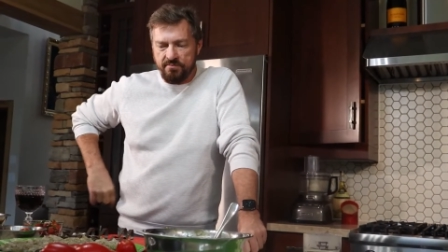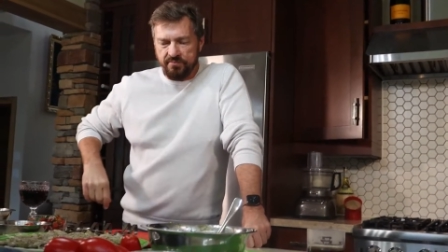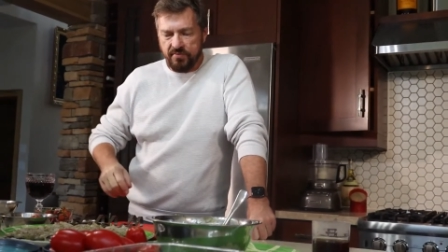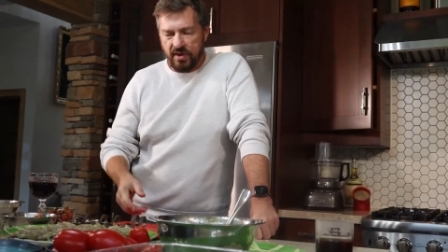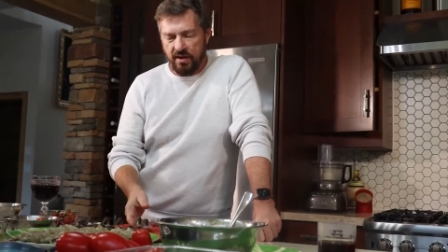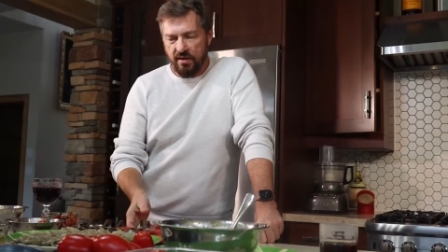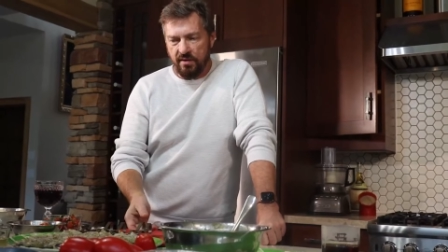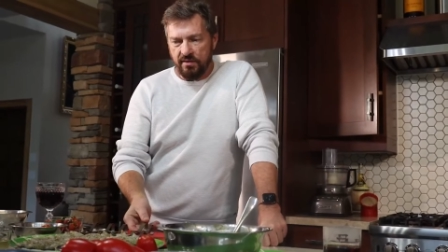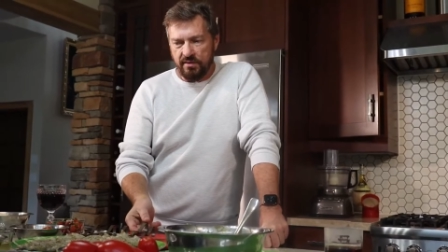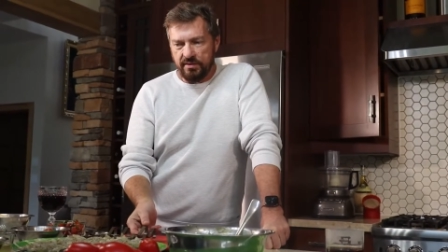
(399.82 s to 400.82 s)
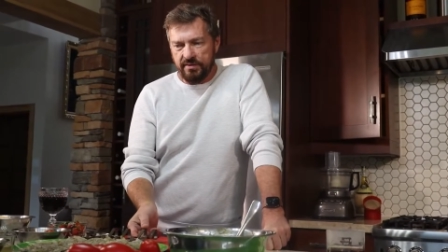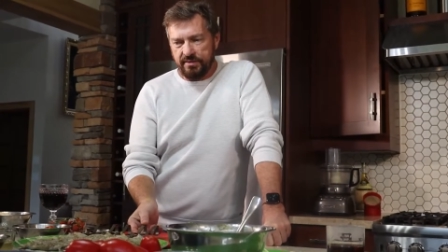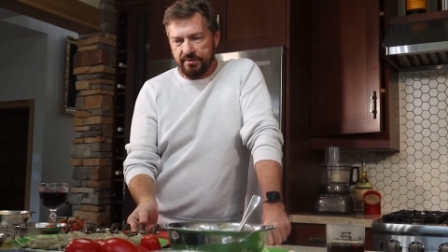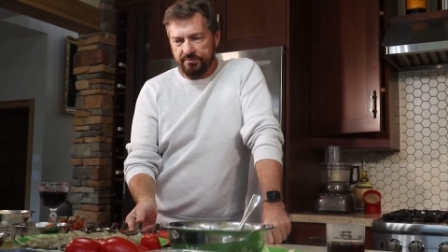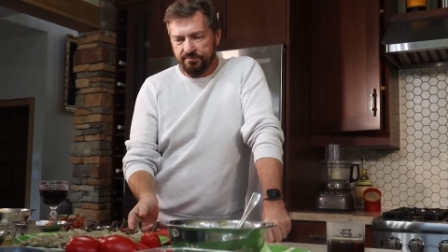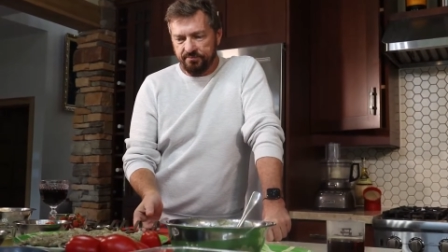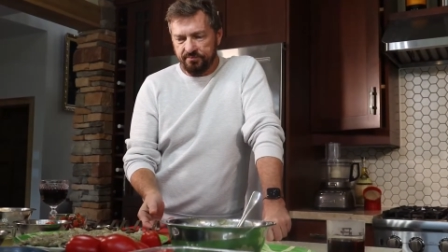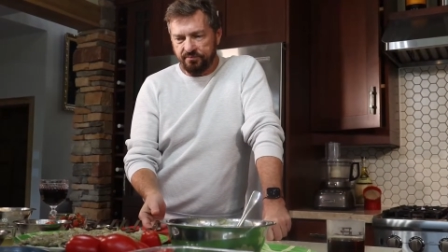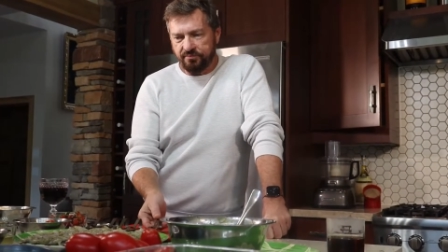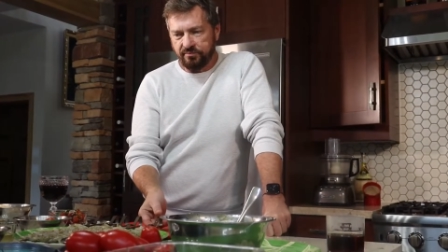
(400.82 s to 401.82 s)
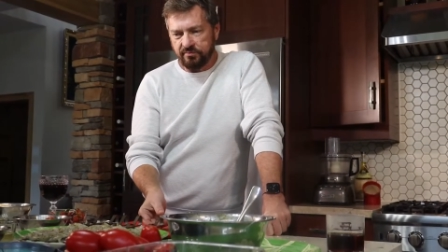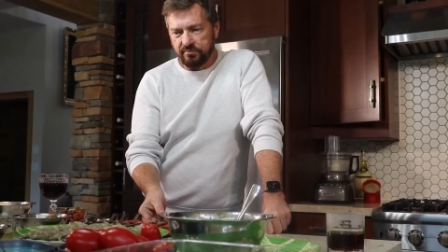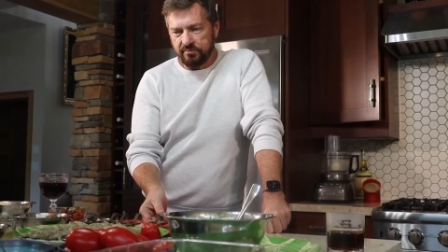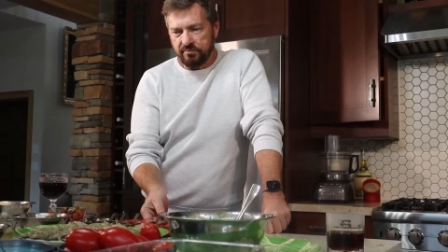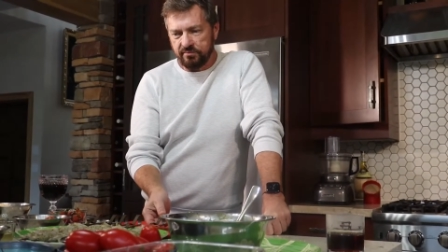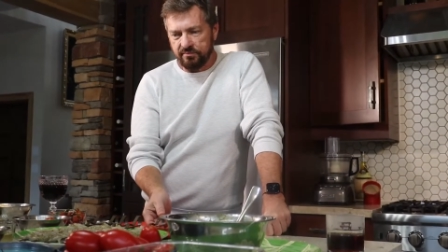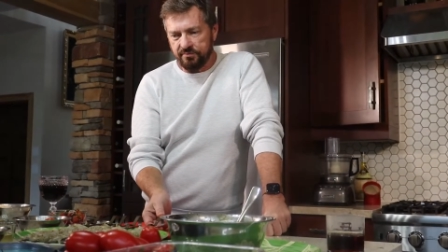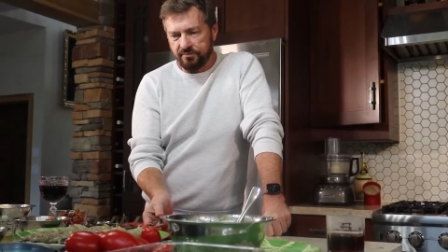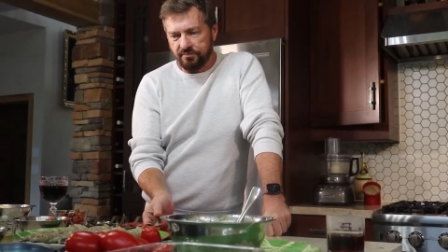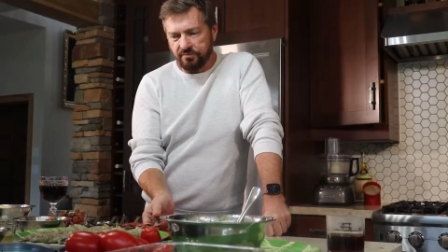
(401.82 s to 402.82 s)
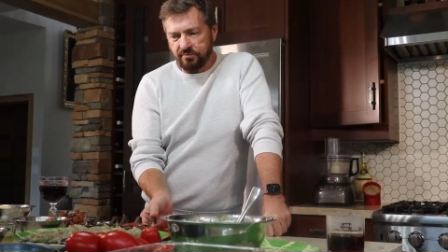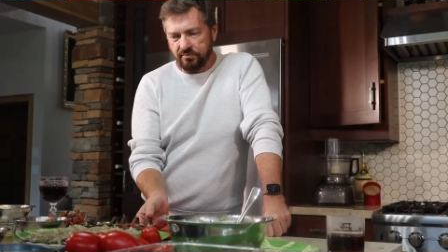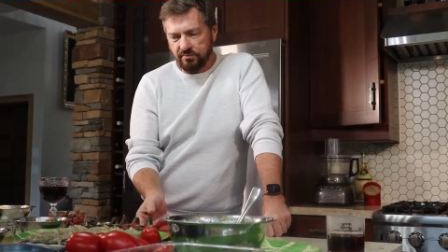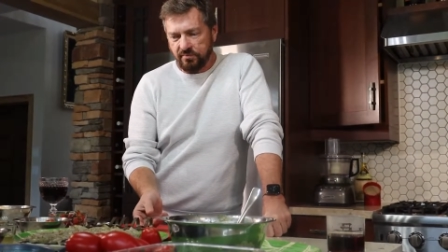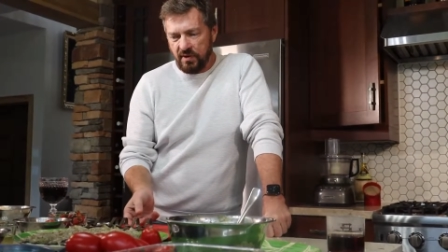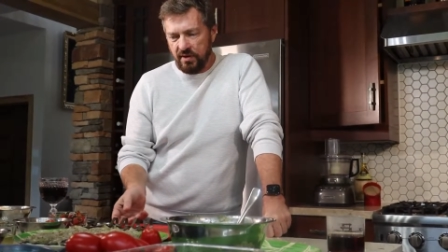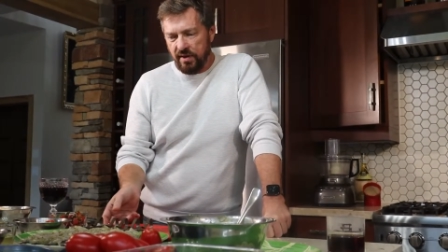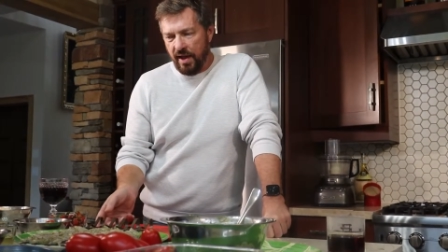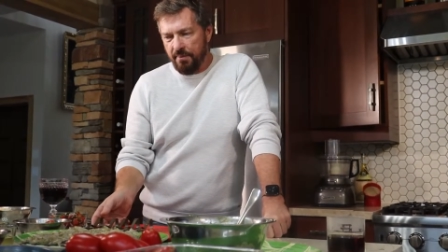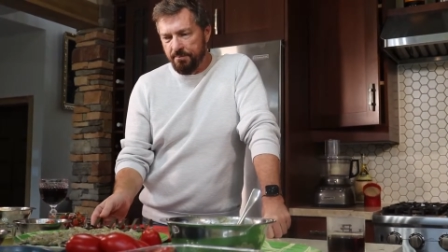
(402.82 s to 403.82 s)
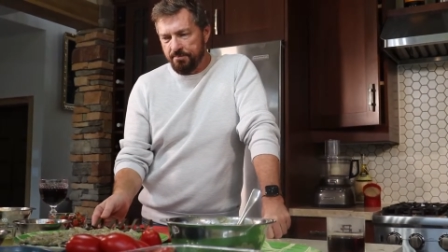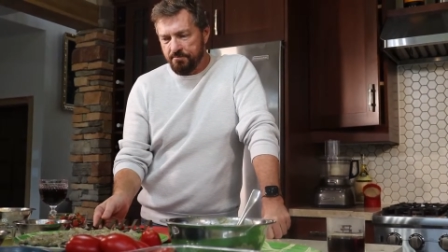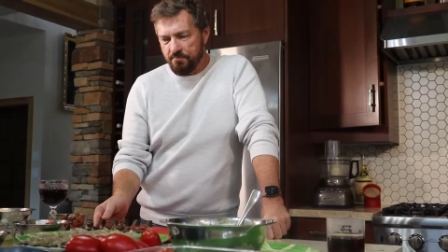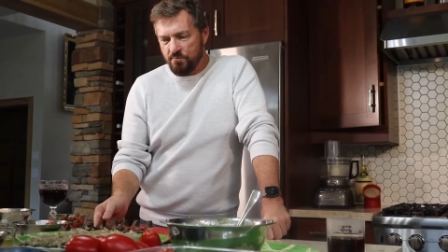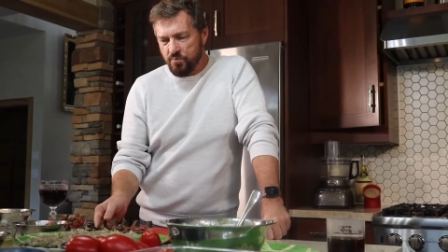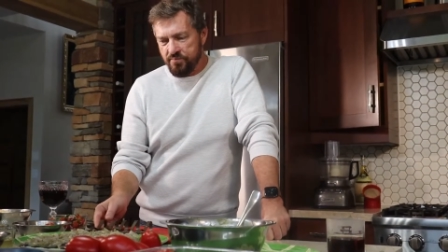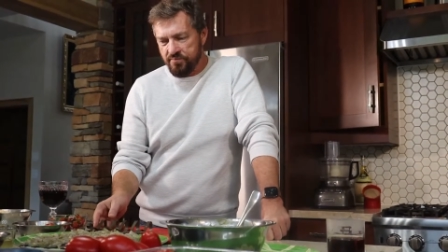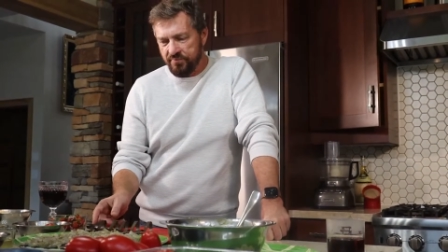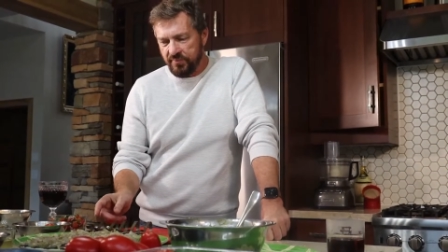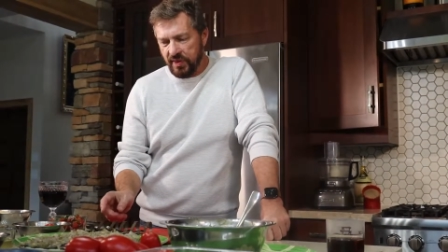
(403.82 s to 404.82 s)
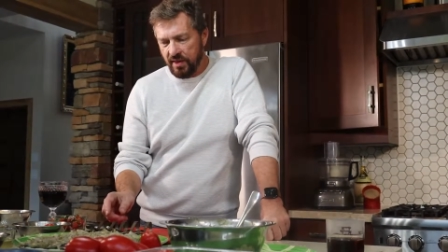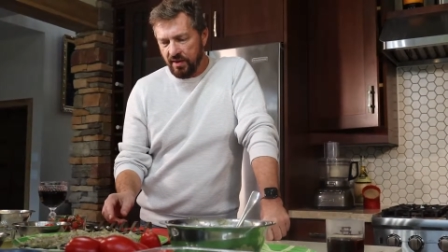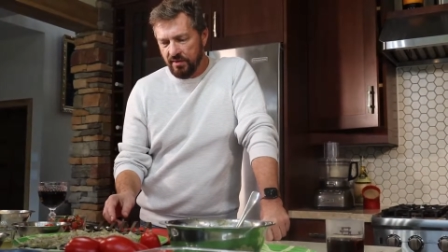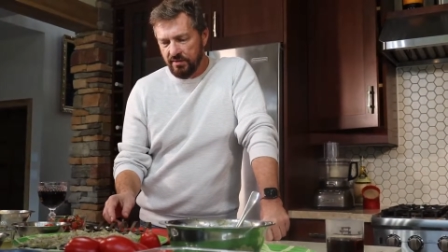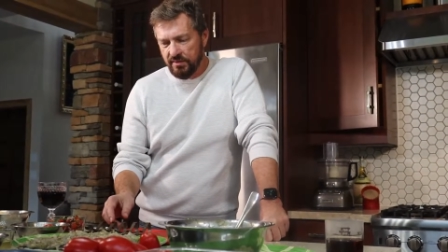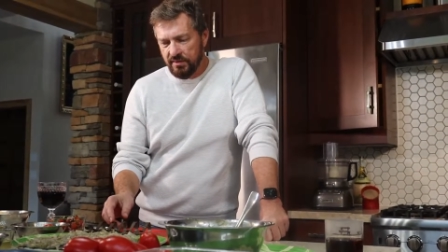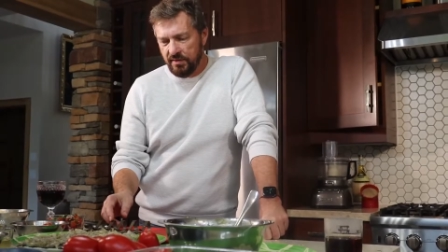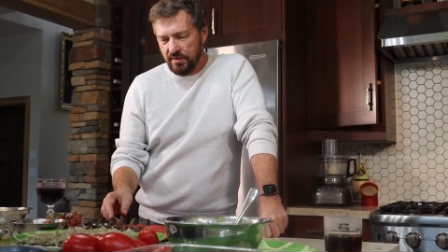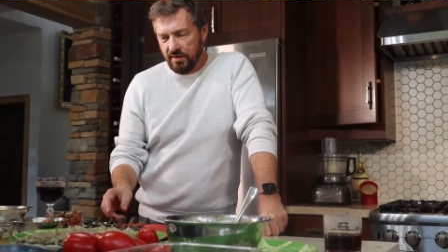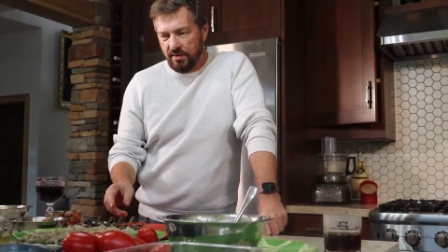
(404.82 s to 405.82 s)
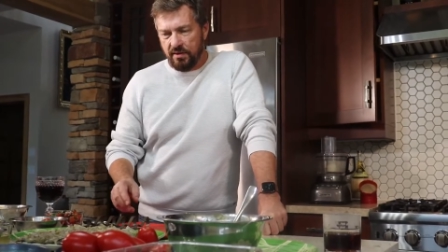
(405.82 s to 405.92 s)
About how when Soul first met me, yeah. And her favorite word was "Oh my God."